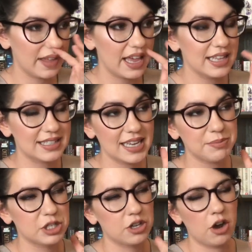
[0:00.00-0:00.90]
it
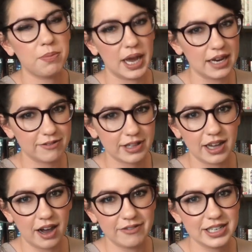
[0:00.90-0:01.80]
seemed so painfully
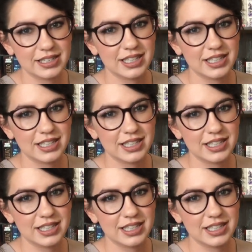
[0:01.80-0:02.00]
obvious